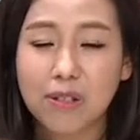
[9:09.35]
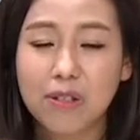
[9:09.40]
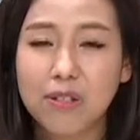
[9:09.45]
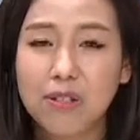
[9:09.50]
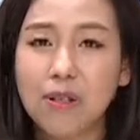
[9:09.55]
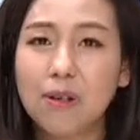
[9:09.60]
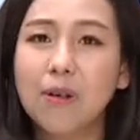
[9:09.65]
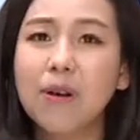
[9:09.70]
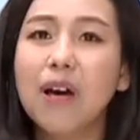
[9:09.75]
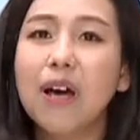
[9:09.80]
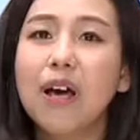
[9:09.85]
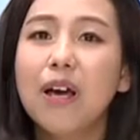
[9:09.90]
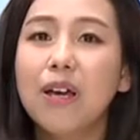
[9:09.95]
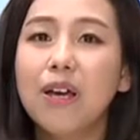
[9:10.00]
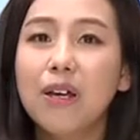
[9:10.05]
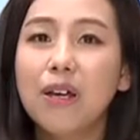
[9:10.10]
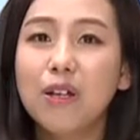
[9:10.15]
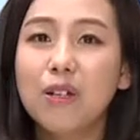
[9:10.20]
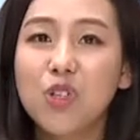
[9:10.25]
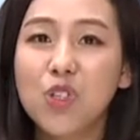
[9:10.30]
So
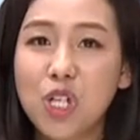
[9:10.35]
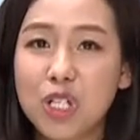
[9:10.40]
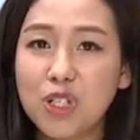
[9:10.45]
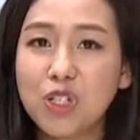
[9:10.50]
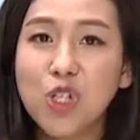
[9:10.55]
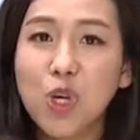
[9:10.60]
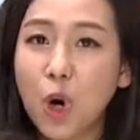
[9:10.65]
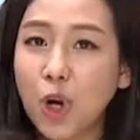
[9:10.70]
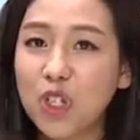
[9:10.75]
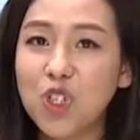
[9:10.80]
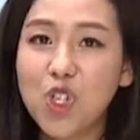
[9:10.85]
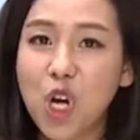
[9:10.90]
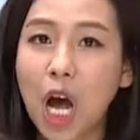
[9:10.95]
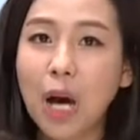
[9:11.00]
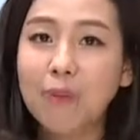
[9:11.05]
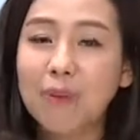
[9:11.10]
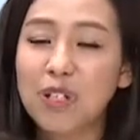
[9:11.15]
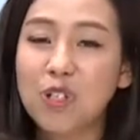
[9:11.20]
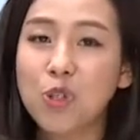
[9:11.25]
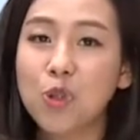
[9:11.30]
just your
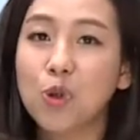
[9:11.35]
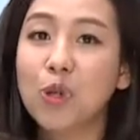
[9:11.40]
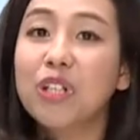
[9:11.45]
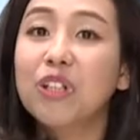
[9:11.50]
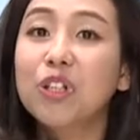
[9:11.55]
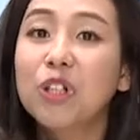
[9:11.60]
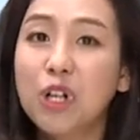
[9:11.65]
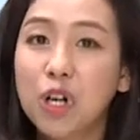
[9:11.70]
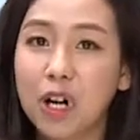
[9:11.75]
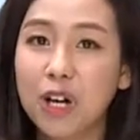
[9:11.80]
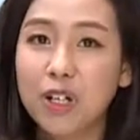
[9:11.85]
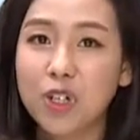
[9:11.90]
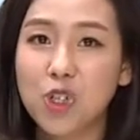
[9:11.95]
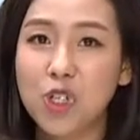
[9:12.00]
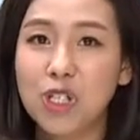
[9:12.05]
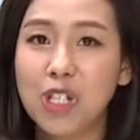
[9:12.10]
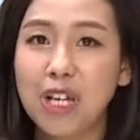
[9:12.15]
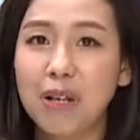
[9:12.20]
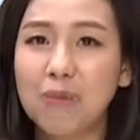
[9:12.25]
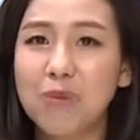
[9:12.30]
job is to encourage
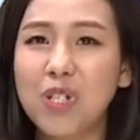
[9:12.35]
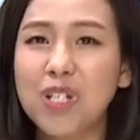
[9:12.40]
them.